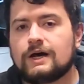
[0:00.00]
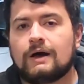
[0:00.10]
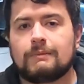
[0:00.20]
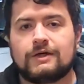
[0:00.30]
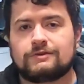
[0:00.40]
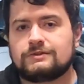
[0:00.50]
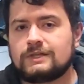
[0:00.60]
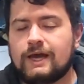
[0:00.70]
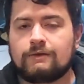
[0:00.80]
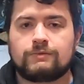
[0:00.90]
Other than
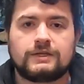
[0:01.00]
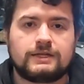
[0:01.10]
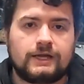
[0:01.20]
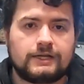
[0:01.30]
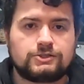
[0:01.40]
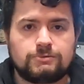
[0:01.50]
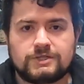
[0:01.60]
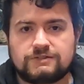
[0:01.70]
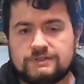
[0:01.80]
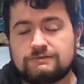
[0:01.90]
that, really not too
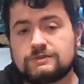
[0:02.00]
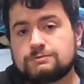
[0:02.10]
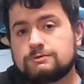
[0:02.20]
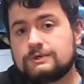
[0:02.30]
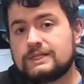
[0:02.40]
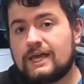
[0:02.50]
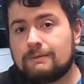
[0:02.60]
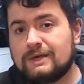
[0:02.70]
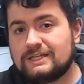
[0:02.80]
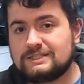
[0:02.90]
much of a difference between the
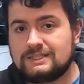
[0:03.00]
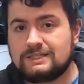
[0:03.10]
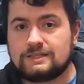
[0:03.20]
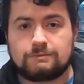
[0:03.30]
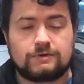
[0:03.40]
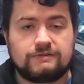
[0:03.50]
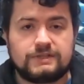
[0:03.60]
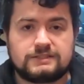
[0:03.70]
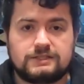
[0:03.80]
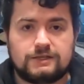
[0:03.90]
M8D and the
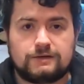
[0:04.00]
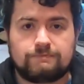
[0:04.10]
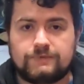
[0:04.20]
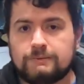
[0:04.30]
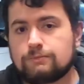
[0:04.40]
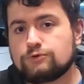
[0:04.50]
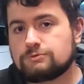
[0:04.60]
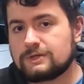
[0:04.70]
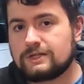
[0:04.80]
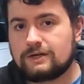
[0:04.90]
previous year that
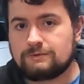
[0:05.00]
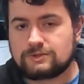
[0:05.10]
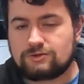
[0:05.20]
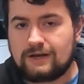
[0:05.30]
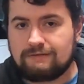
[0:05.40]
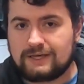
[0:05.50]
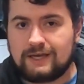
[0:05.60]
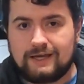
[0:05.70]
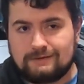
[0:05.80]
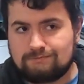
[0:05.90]
Bruce McLaren was driving
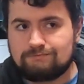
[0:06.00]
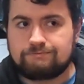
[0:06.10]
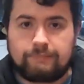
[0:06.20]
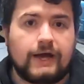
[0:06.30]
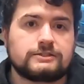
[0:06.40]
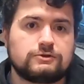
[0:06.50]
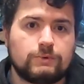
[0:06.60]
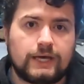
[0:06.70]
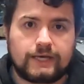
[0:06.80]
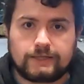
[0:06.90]
and passed
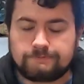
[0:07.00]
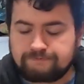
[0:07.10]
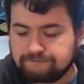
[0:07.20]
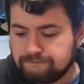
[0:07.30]
away in.